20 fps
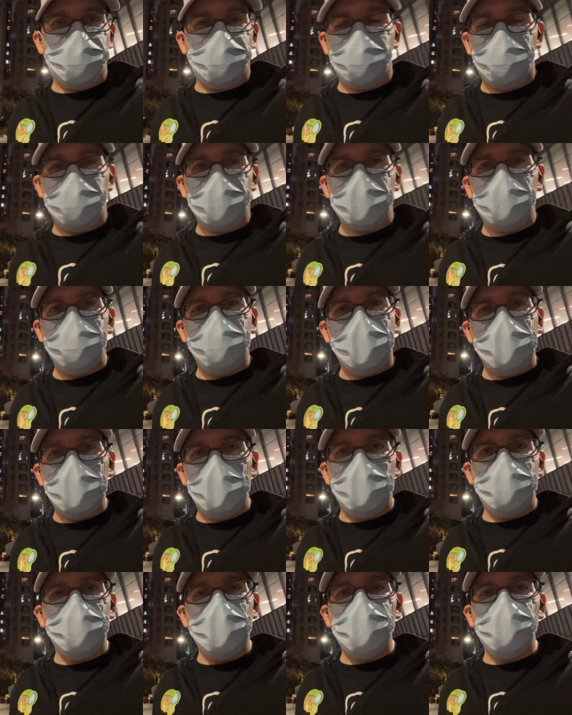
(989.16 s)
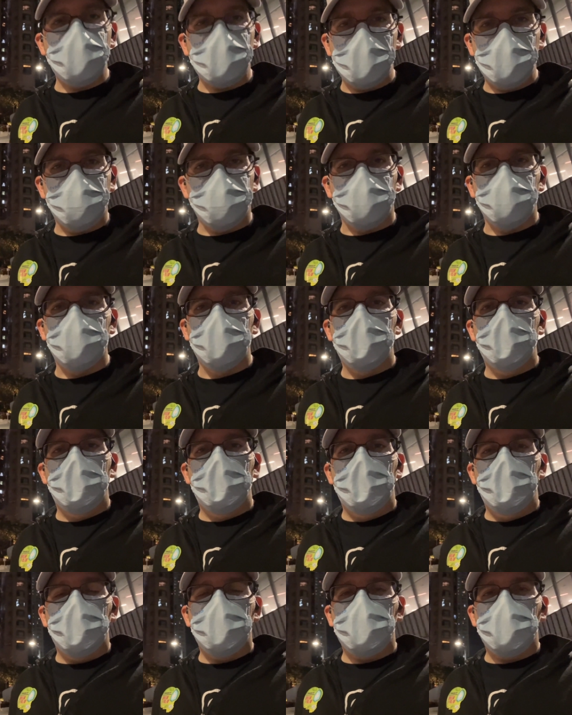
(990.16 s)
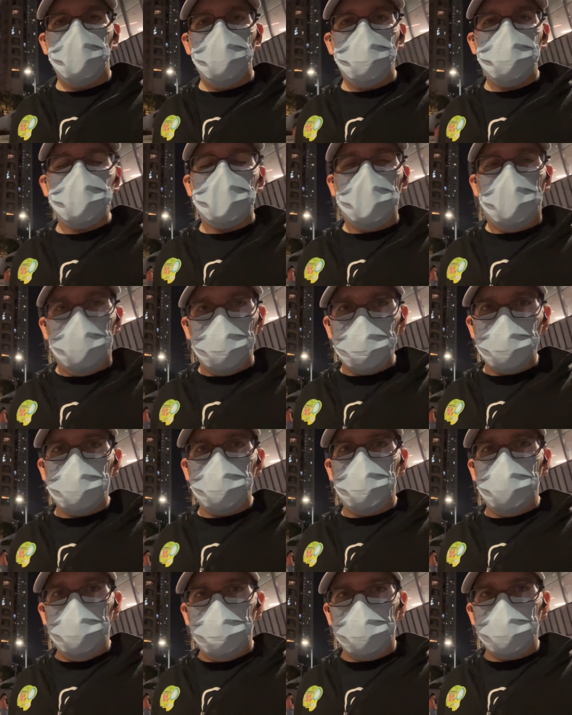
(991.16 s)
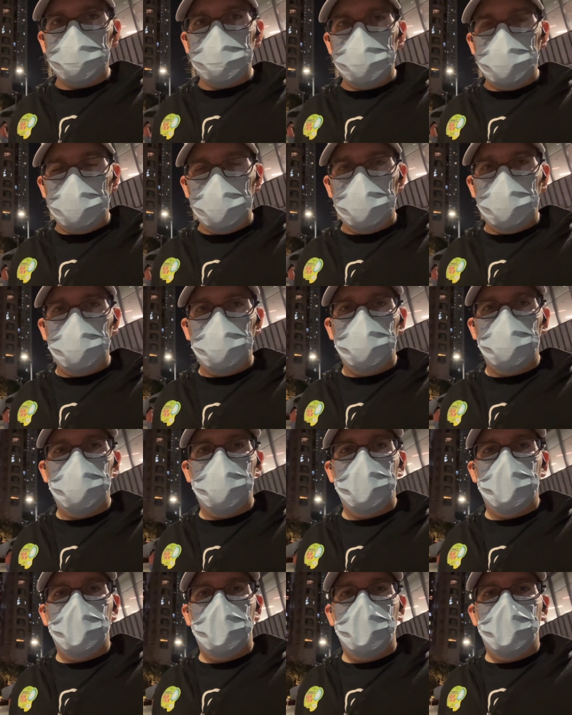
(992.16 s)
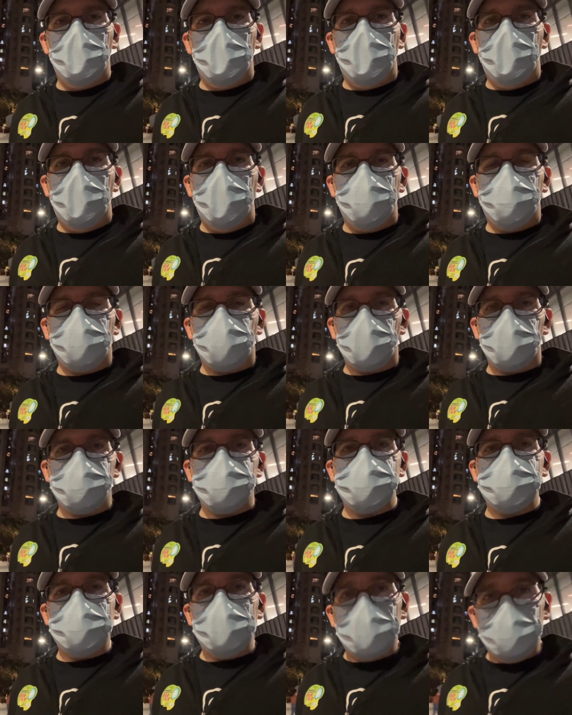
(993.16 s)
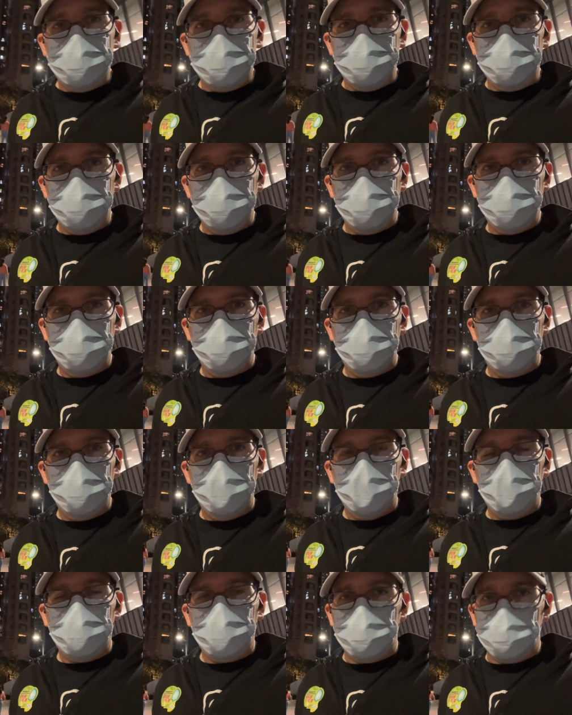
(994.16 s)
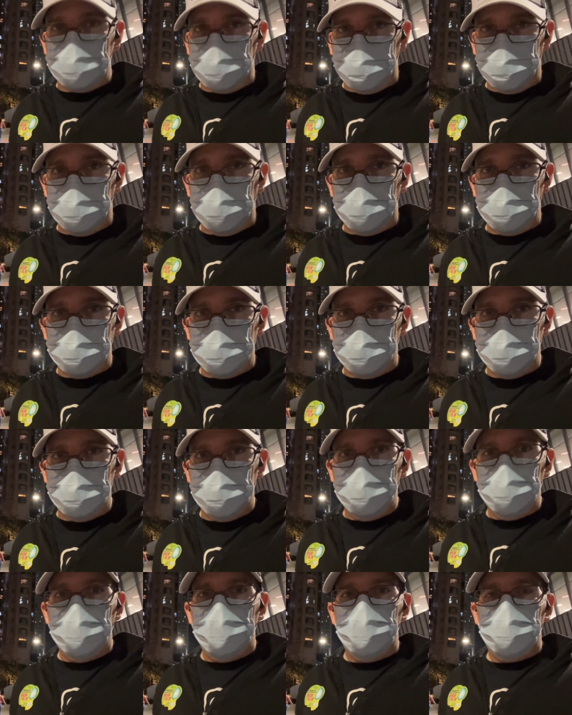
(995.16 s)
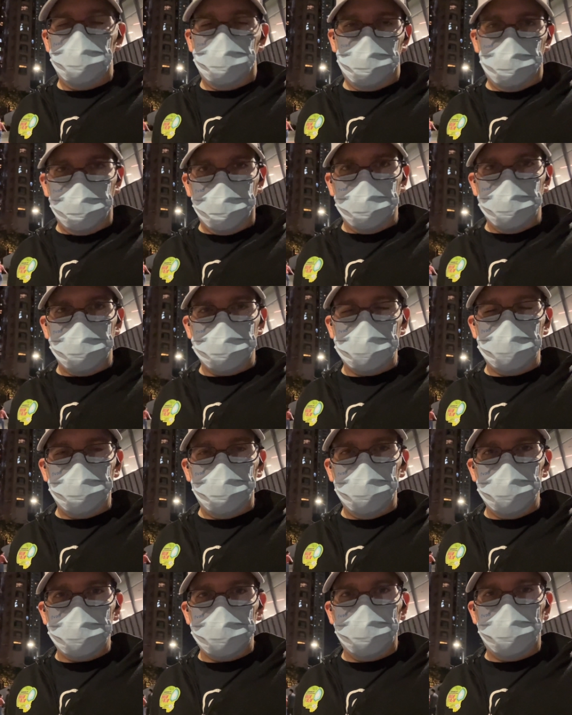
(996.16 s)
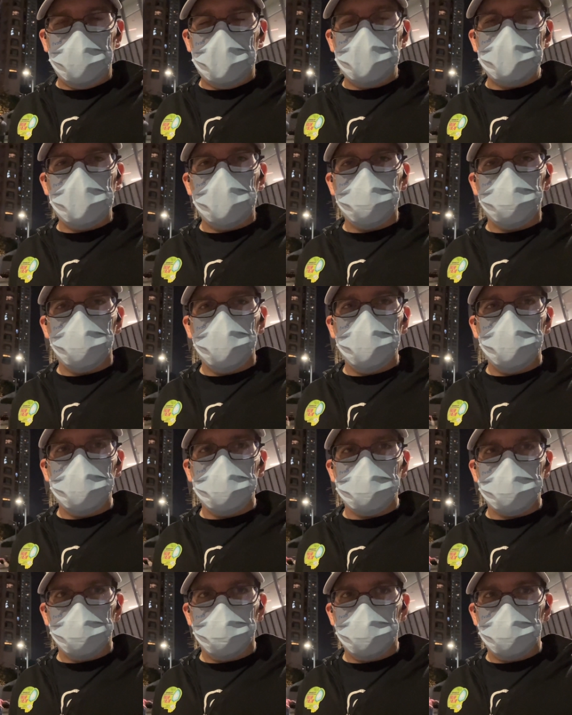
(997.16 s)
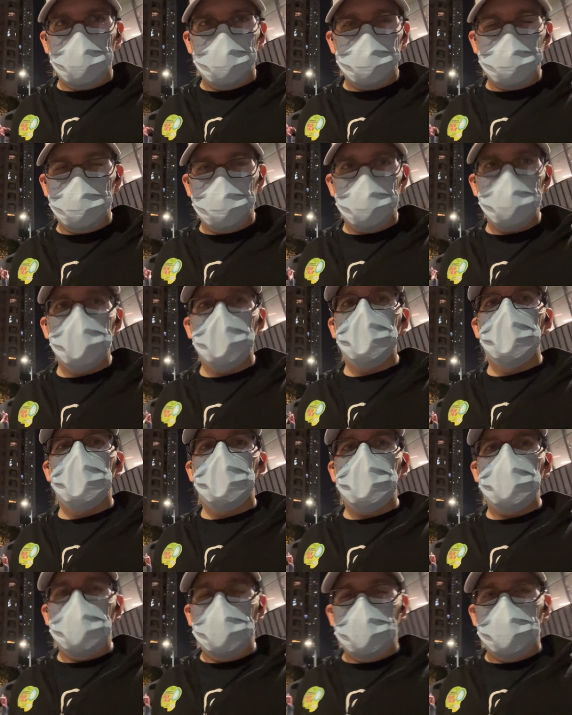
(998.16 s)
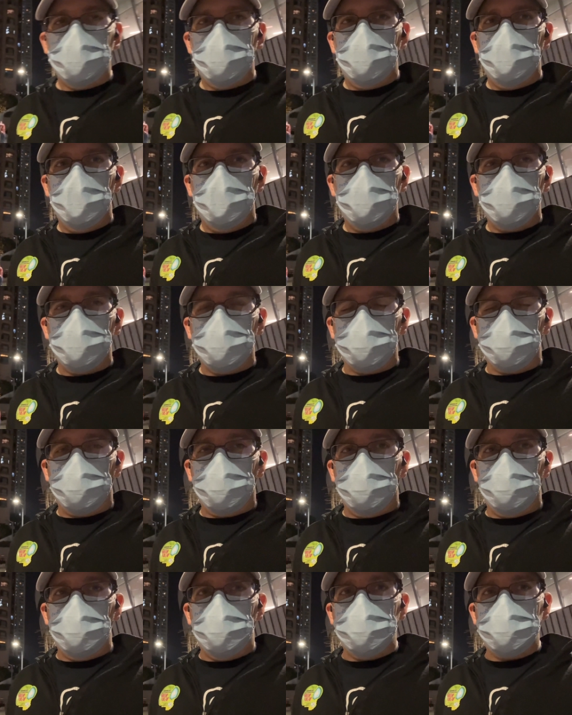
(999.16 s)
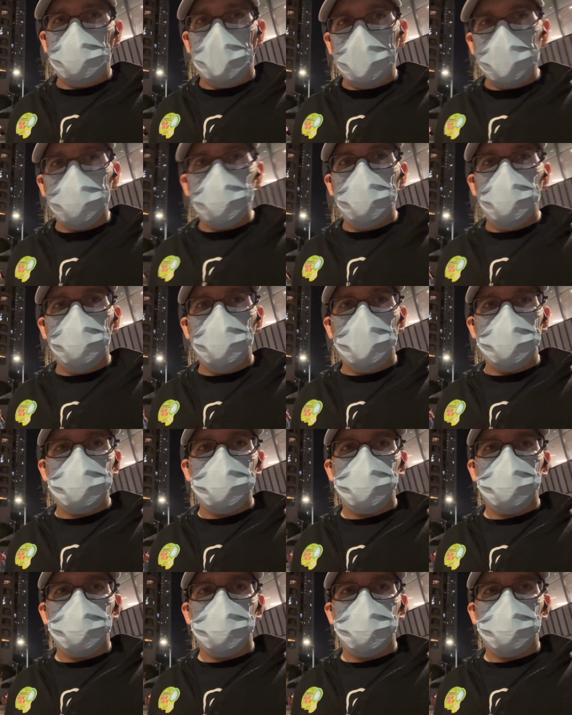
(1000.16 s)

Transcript: freaking Miami, wherever, they're losing hundreds of people a day per state in some cases. When there's a bad outbreak in some cases, yeah, the entire U.S.